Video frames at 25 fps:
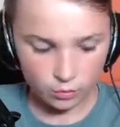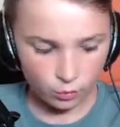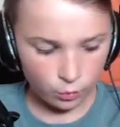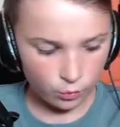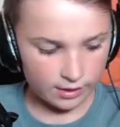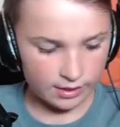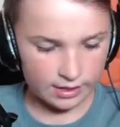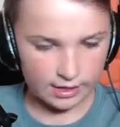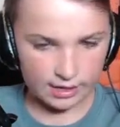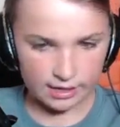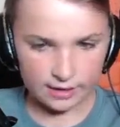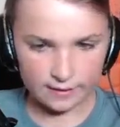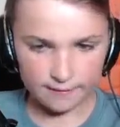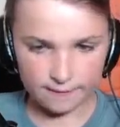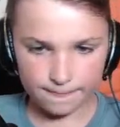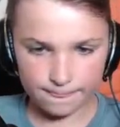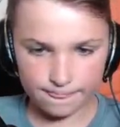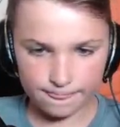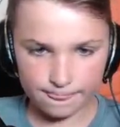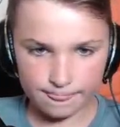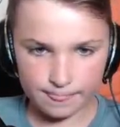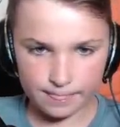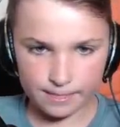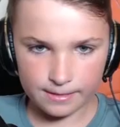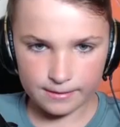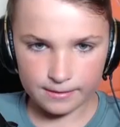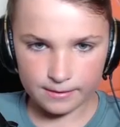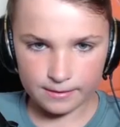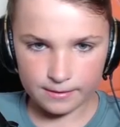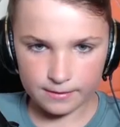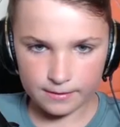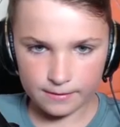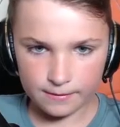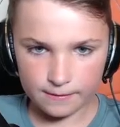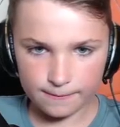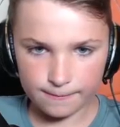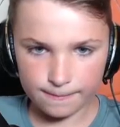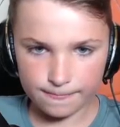Wait. Yeah, it looks
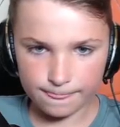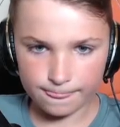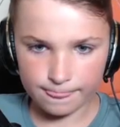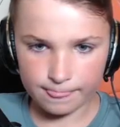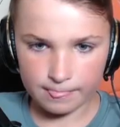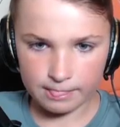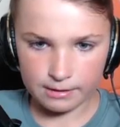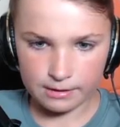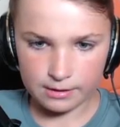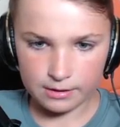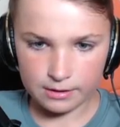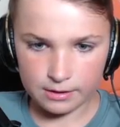awesome.